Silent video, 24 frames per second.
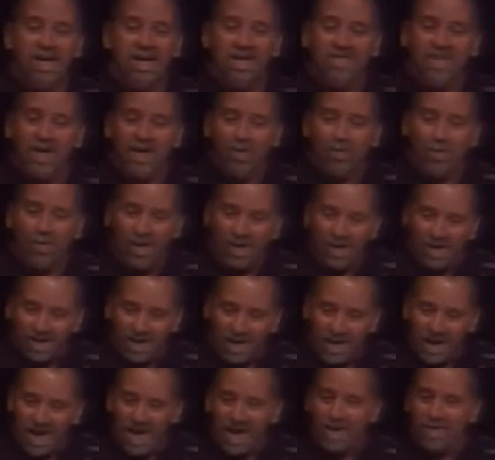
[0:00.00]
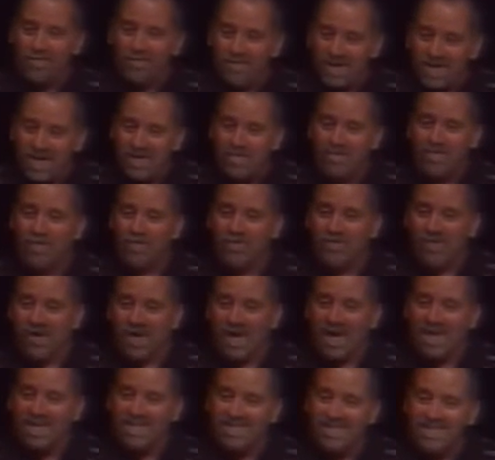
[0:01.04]
and there were a lot of people
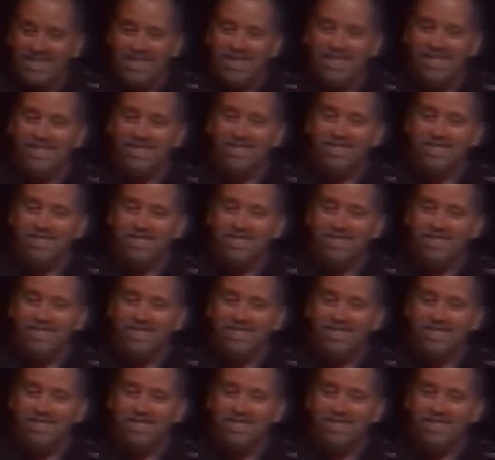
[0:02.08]
trying to get